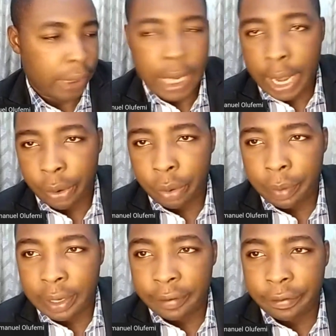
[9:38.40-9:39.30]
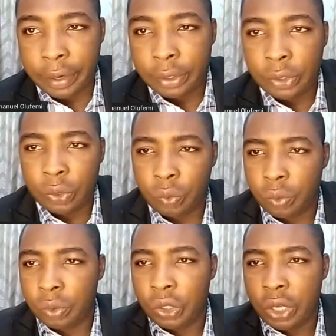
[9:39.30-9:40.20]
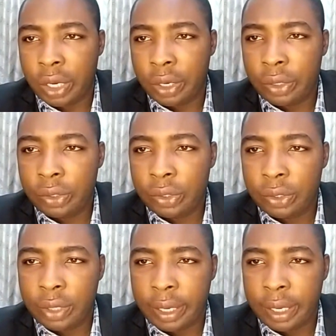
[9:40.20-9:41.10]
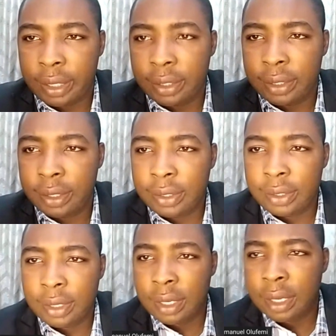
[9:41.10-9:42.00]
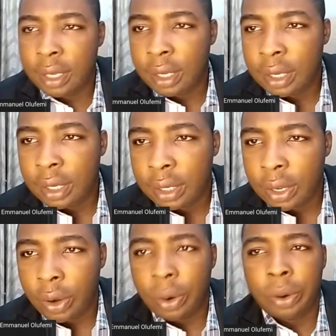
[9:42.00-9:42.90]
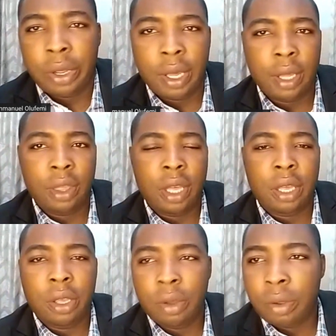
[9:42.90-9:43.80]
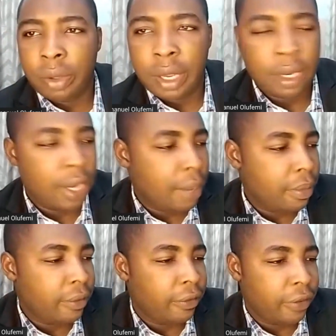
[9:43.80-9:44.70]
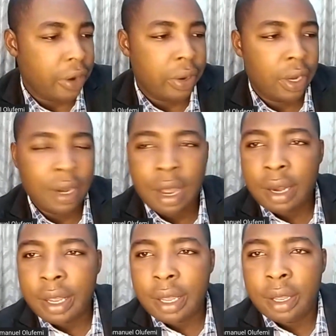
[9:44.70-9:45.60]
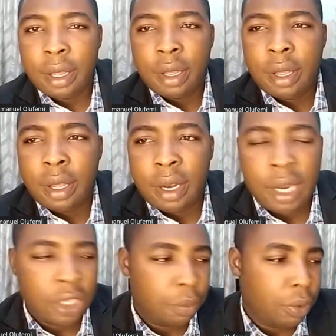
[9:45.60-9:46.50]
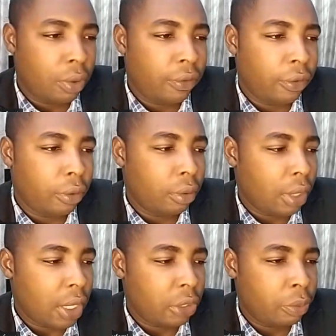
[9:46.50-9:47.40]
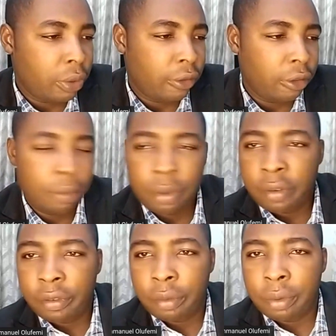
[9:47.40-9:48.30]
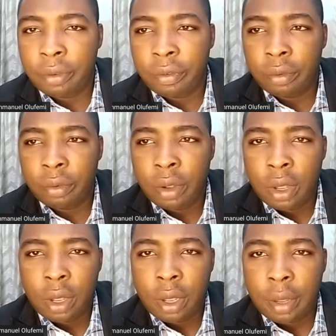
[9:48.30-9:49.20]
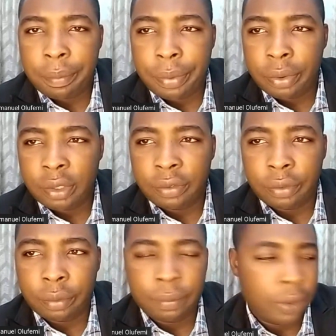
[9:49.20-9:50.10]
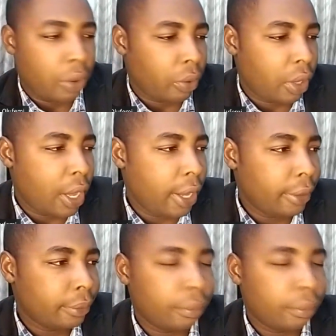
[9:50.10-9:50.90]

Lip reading: I hope other friends will join us. I can still see. Okay, thank you. You can hear me very clearly. That's beautiful. That's beautiful, beautiful, beautiful, beautiful. Okay.